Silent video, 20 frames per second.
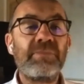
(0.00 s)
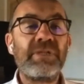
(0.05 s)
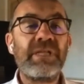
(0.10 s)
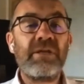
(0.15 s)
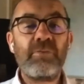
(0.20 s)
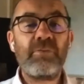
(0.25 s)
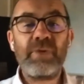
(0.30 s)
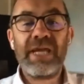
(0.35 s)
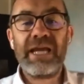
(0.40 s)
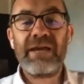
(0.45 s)
You
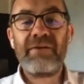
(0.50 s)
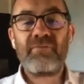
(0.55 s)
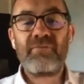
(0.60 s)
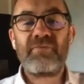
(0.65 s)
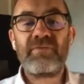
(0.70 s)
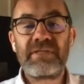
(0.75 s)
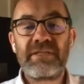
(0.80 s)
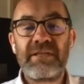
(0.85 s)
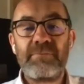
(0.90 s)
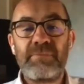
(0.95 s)
know, we have
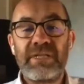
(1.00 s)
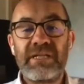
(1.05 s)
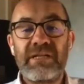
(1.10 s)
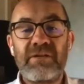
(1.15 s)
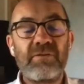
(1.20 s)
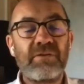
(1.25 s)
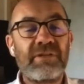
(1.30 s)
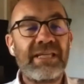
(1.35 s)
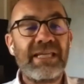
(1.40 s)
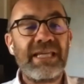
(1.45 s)
something
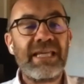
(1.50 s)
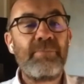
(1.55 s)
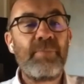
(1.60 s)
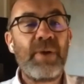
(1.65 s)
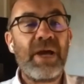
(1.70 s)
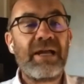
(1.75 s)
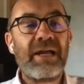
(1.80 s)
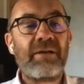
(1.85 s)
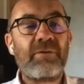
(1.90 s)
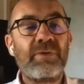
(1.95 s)
called the
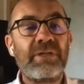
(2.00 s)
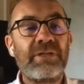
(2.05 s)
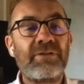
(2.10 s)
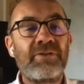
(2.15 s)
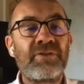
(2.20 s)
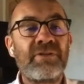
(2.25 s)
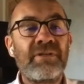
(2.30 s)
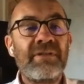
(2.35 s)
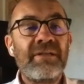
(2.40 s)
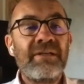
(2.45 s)
EBAC,
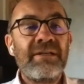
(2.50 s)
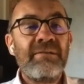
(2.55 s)
which